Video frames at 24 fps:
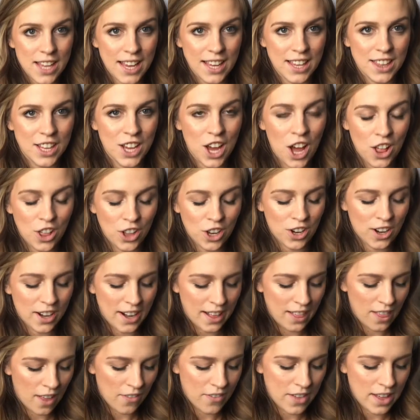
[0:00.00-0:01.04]
like the color, and
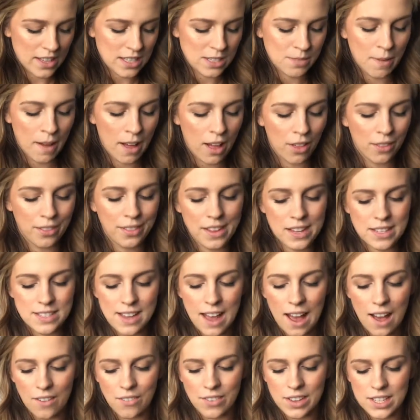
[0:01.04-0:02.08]
I love that smell. This
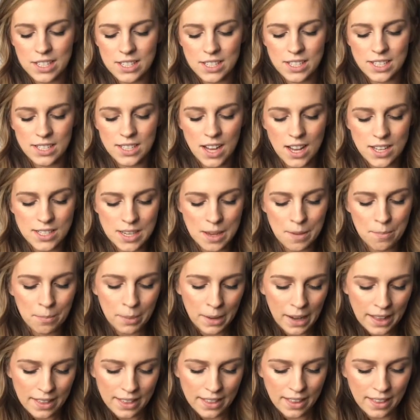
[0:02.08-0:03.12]
obviously doesn't,
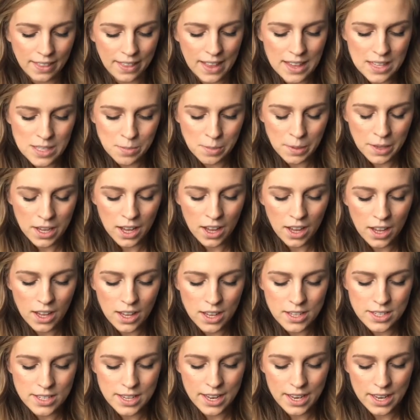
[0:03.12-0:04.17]
but I think that's
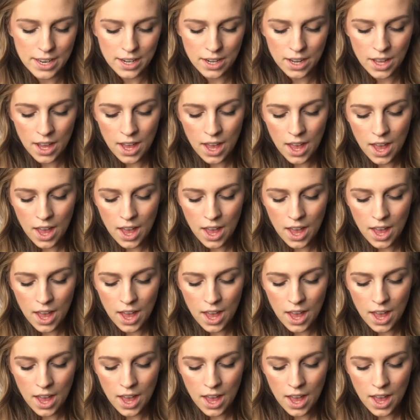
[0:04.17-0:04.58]
because it's